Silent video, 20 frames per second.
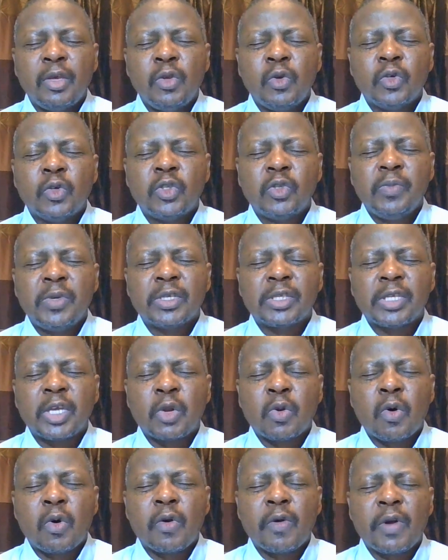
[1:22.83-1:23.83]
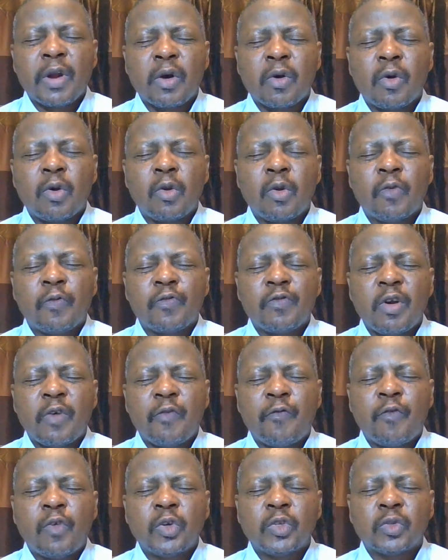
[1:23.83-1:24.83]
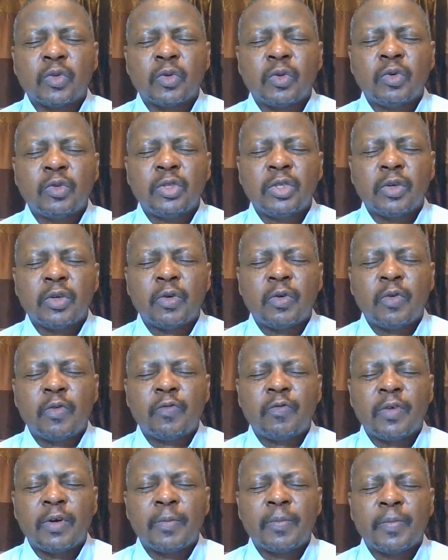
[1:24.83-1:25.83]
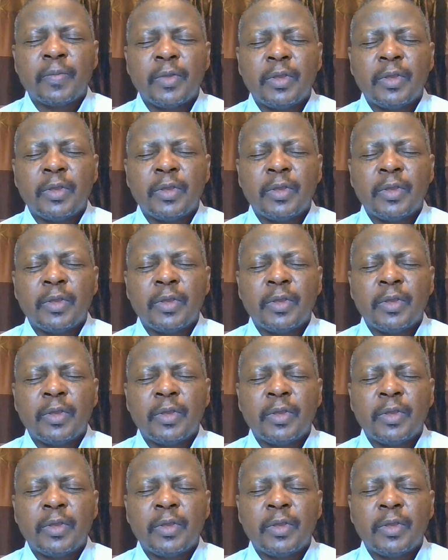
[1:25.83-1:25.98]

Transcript: Use me as an oracle of your voice, O Jehovah.